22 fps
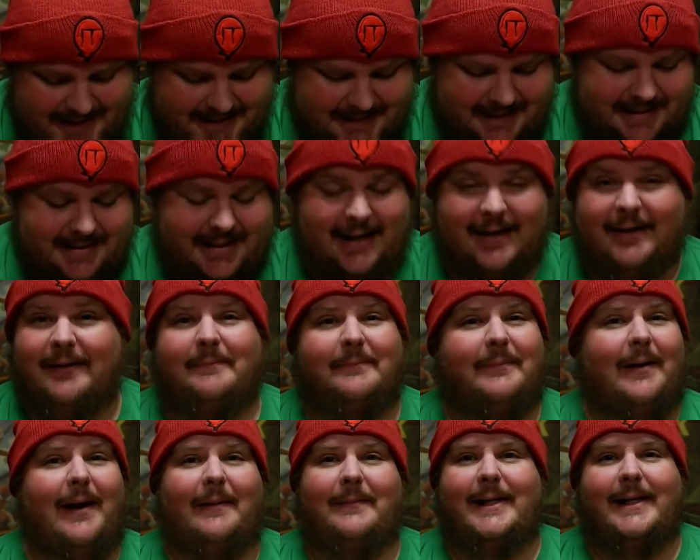isn't there.
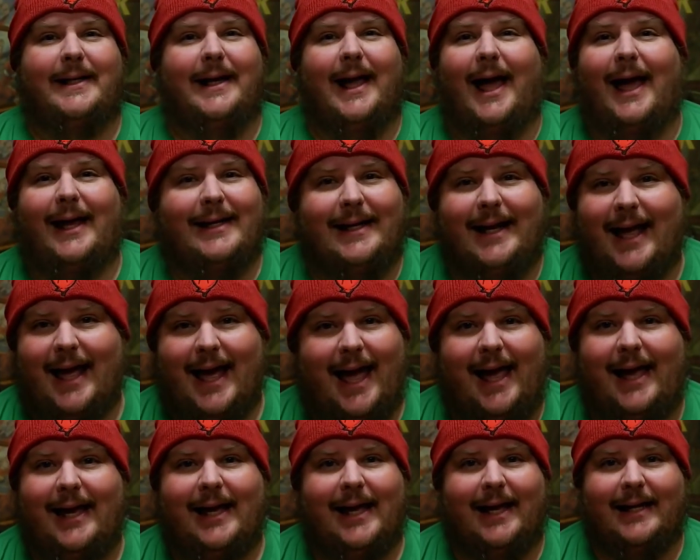Probably not.
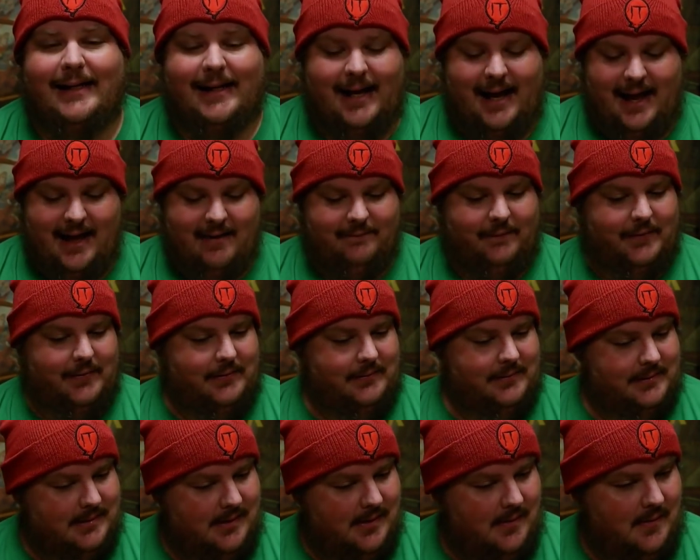I ain't got the effort
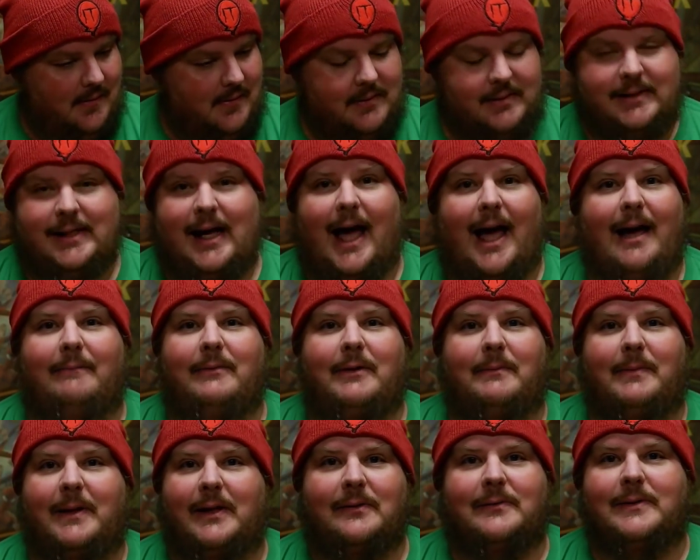or time
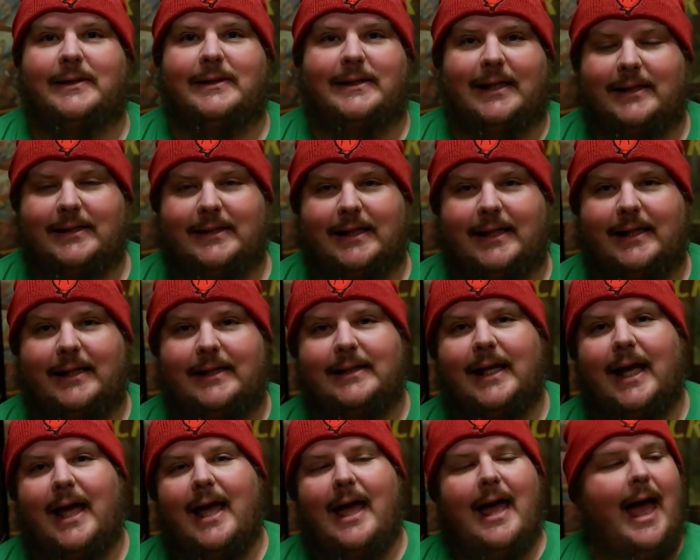to be doing such things.